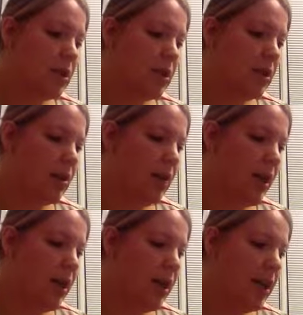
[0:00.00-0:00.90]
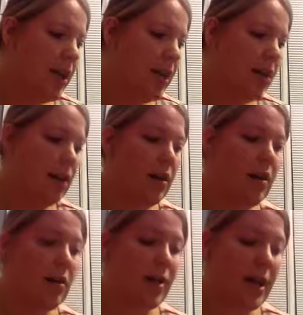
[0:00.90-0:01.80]
So any
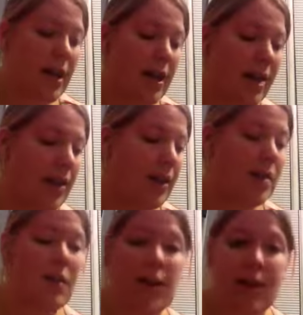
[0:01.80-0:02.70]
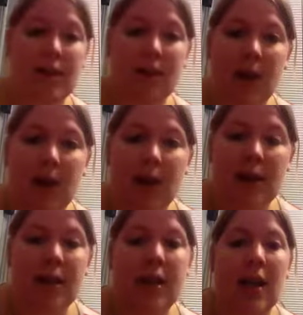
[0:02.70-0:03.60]
hurricane that's classified
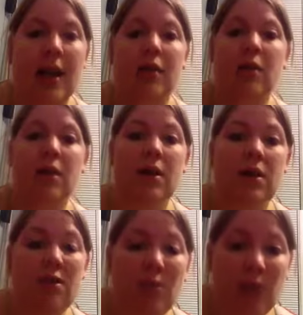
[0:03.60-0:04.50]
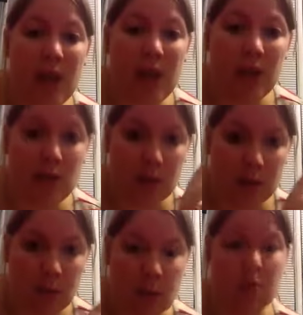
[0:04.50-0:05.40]
as a category 3 or
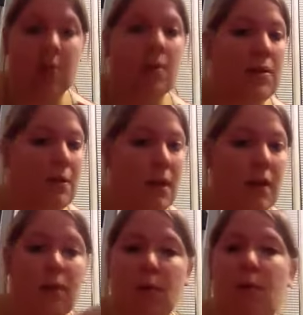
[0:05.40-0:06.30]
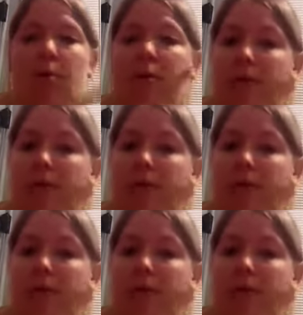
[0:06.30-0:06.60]
more, so a 3, a 4, or